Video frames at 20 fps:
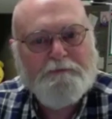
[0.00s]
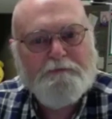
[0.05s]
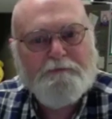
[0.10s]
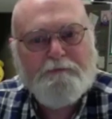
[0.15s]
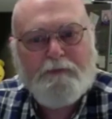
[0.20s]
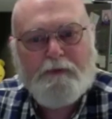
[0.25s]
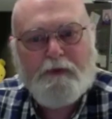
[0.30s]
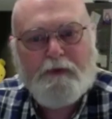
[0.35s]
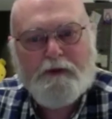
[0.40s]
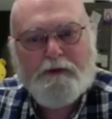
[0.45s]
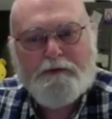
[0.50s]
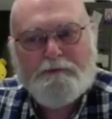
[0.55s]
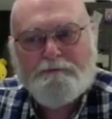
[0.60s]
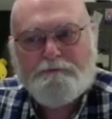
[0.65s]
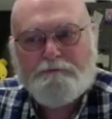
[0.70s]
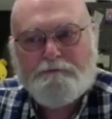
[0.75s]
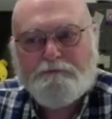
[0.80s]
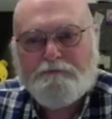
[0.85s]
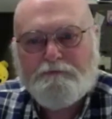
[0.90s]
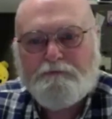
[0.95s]
Mm -hmm.
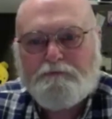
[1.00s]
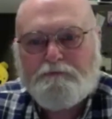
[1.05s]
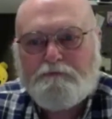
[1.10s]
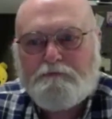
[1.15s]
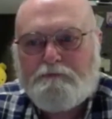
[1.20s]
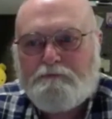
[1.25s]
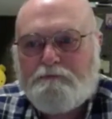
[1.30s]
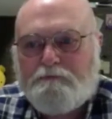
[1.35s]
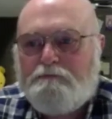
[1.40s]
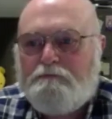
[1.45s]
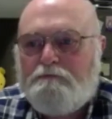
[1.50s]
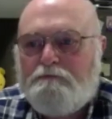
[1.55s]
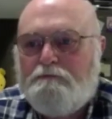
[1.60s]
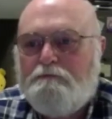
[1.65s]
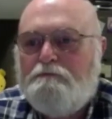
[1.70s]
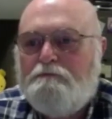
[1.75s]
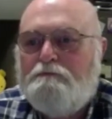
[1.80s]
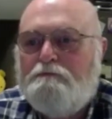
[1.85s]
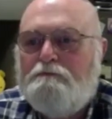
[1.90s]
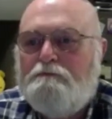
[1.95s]

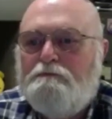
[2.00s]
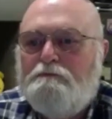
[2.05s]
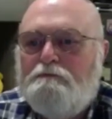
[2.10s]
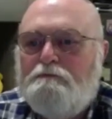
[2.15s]
All right.